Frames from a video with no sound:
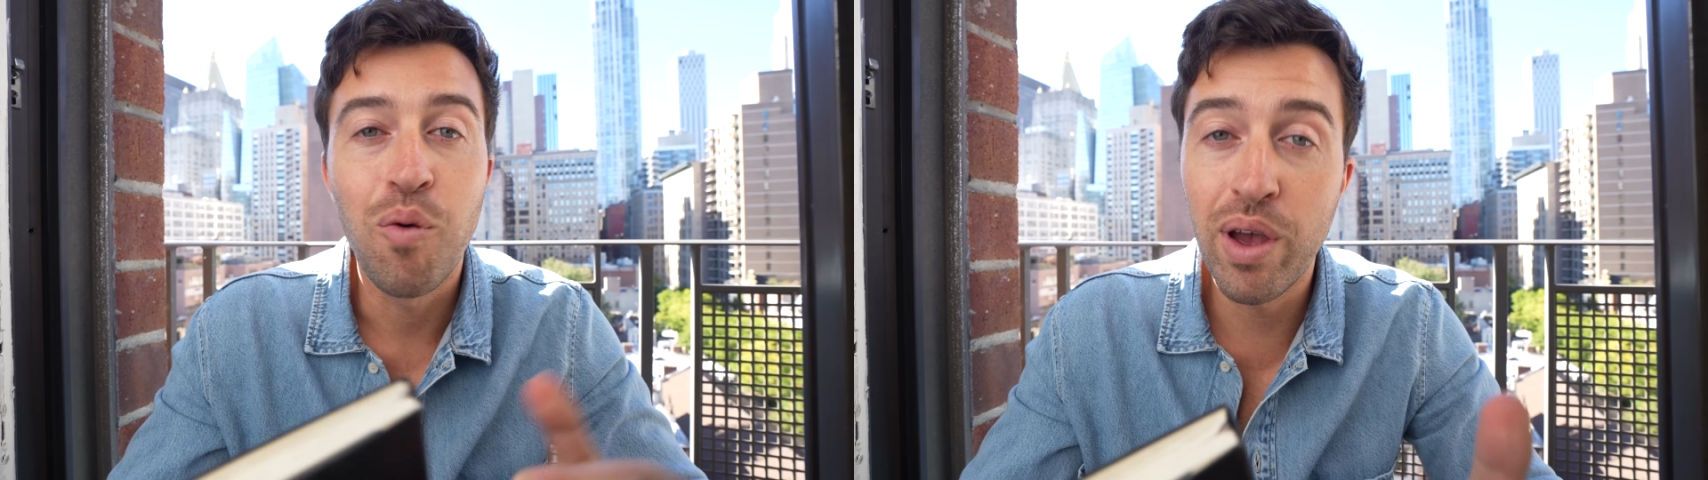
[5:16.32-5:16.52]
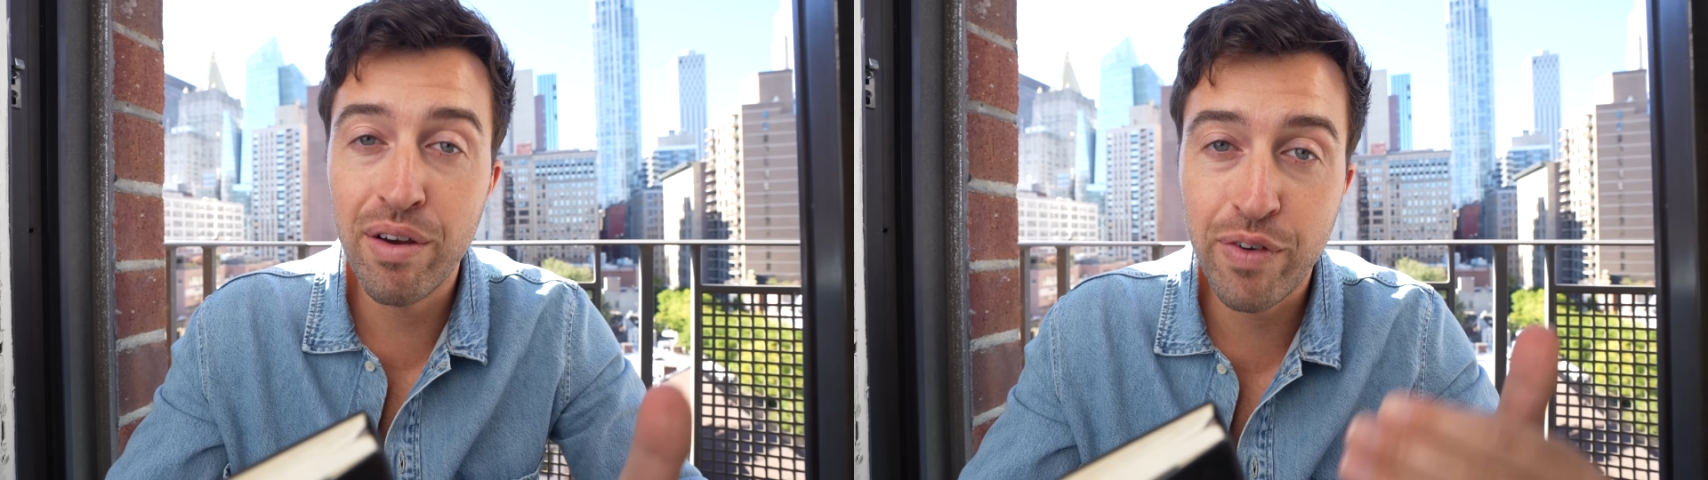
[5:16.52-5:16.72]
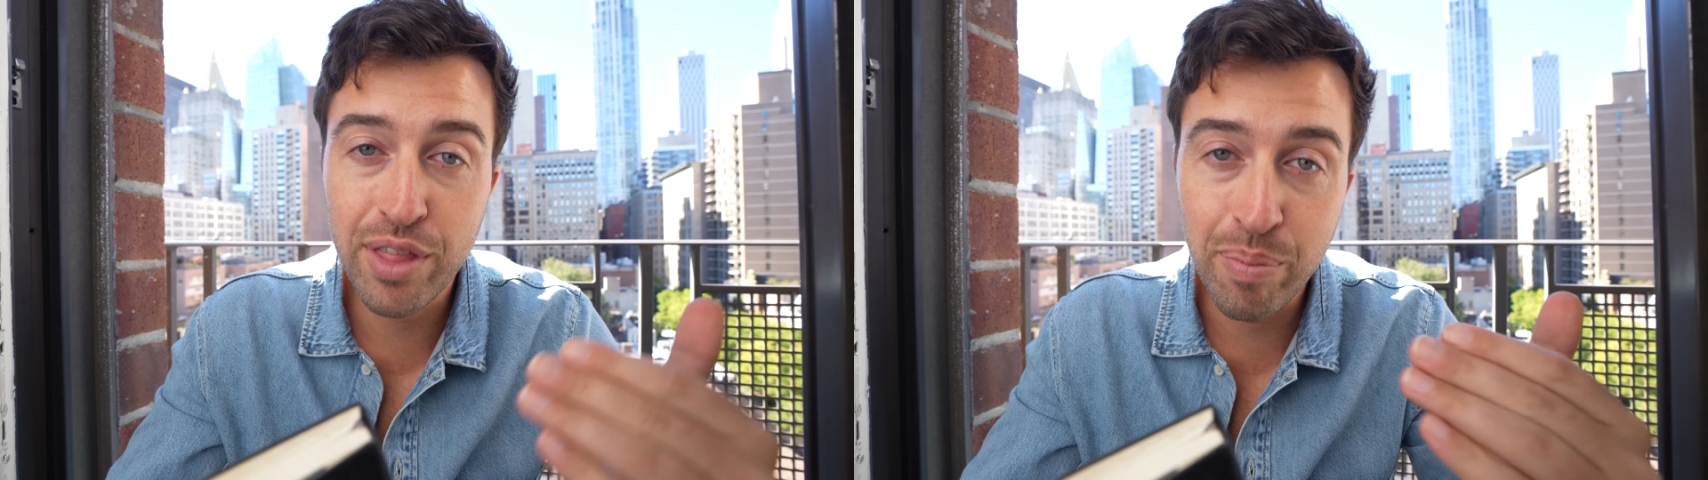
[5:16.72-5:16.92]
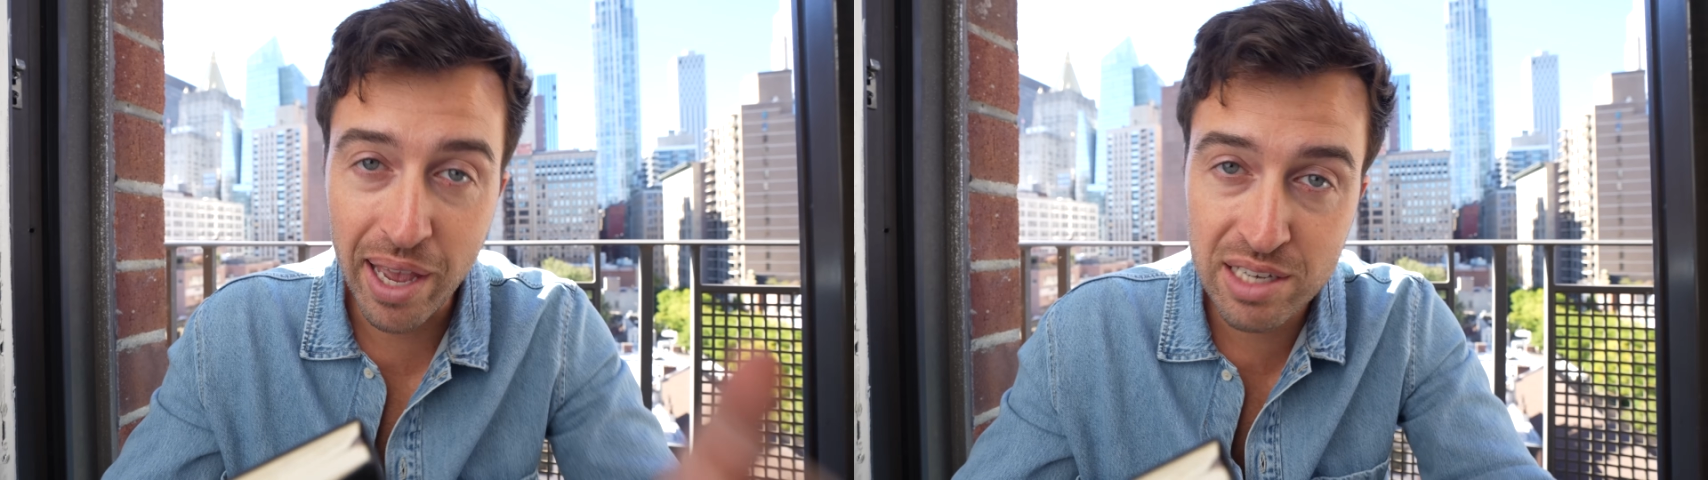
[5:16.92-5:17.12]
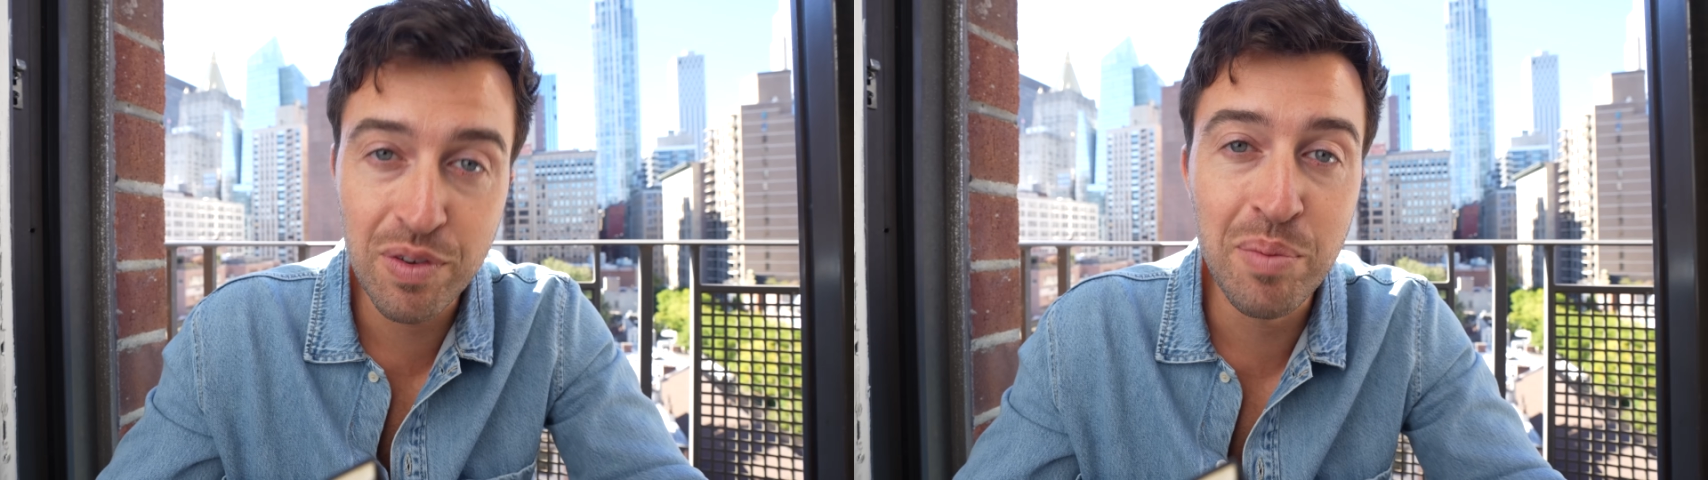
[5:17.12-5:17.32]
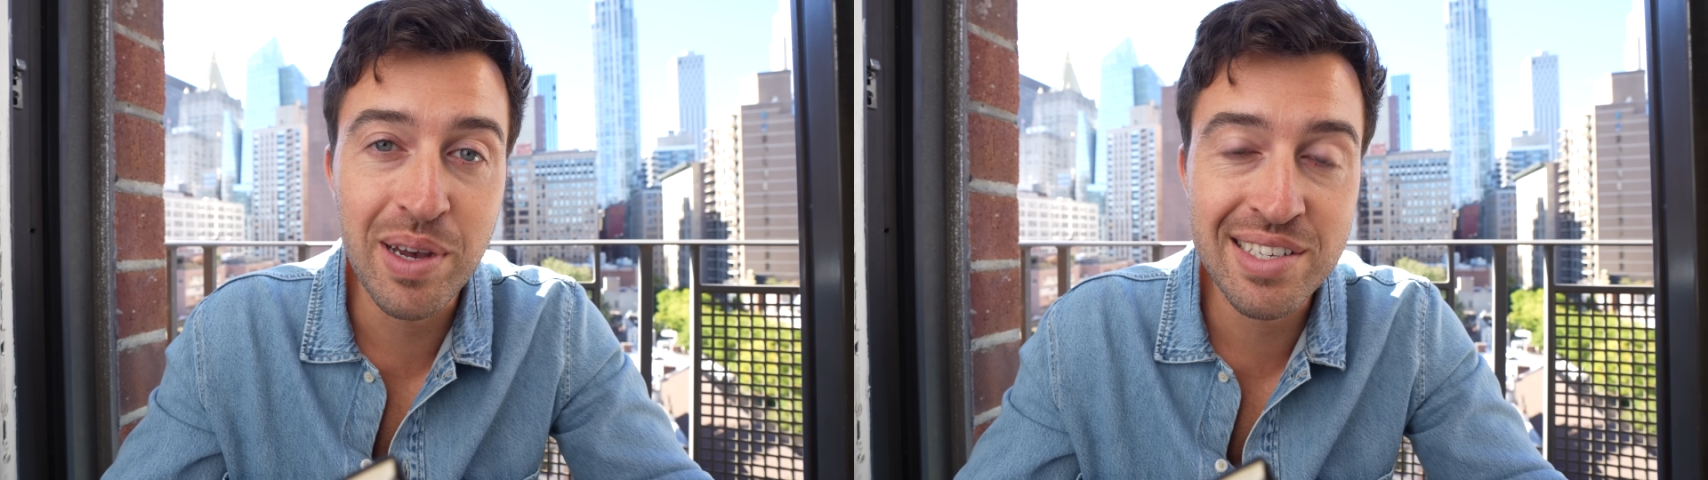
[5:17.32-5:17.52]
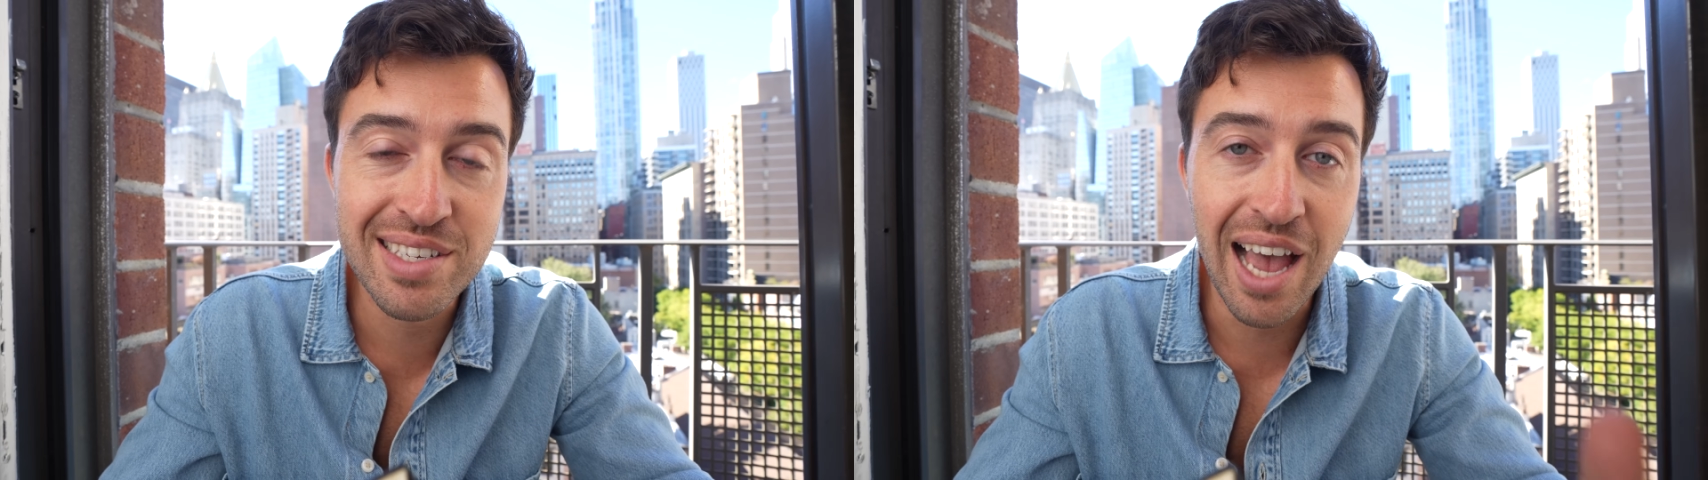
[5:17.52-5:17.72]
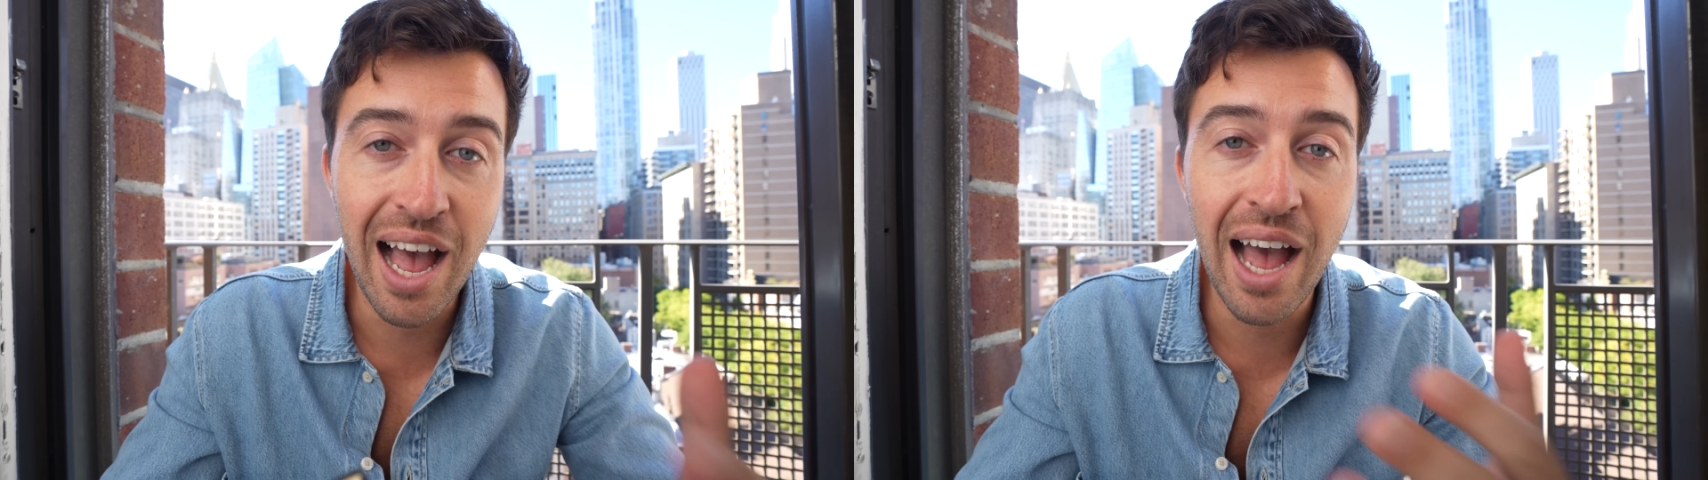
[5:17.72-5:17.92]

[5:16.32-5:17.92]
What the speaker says: Where for the past few months,